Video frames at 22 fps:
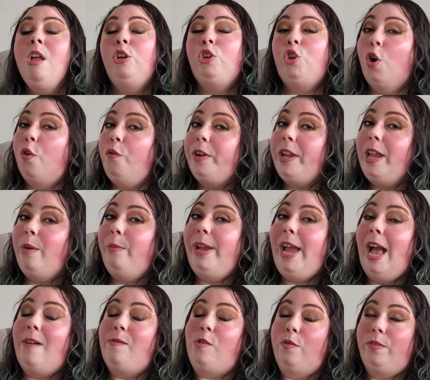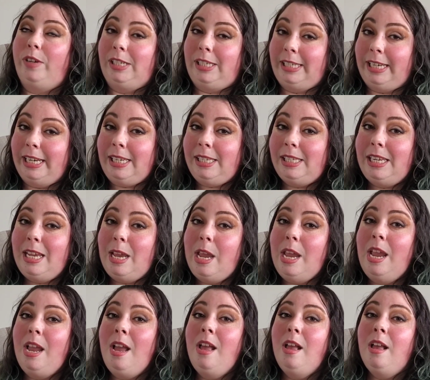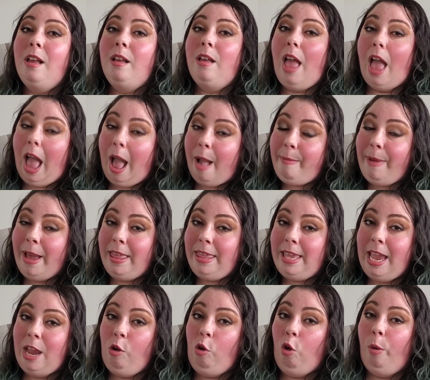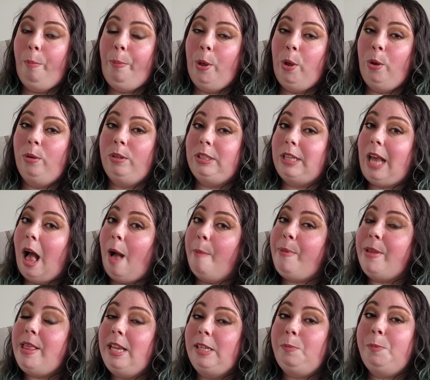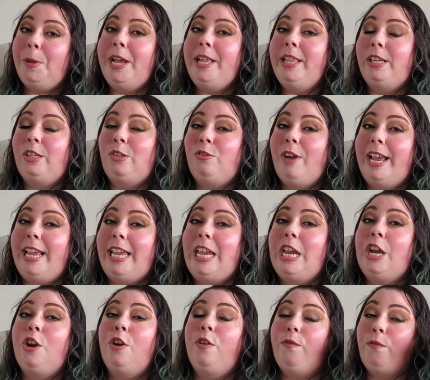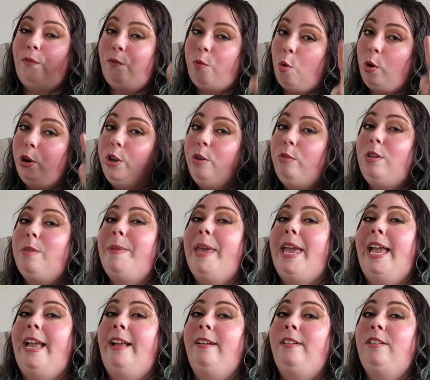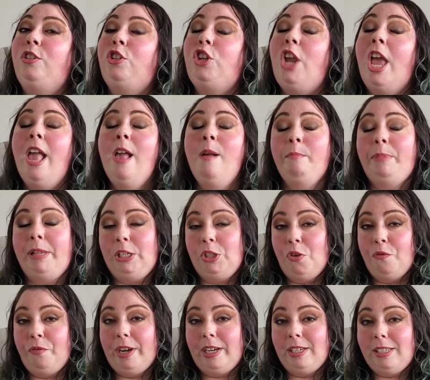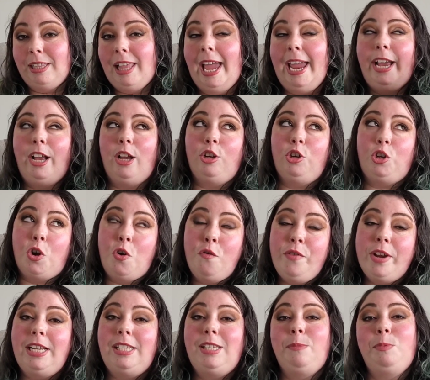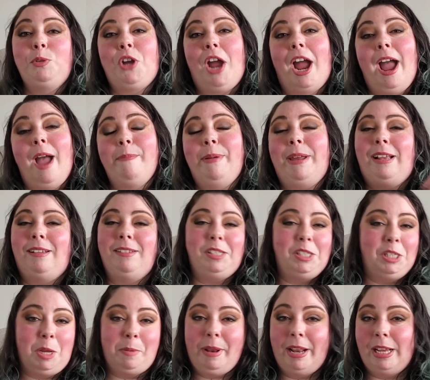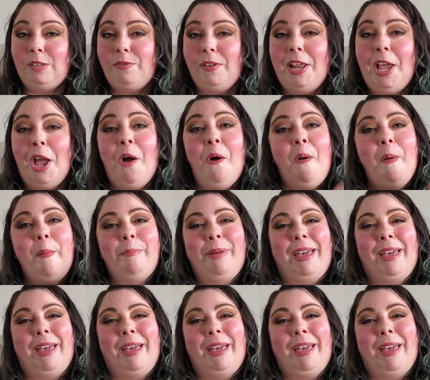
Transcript: Don't forget we have over 60... Am I the A-hole post up in this playlist right here for you to binge. Please don't forget to like, don't forget to subscribe, and I'll see you in my next video.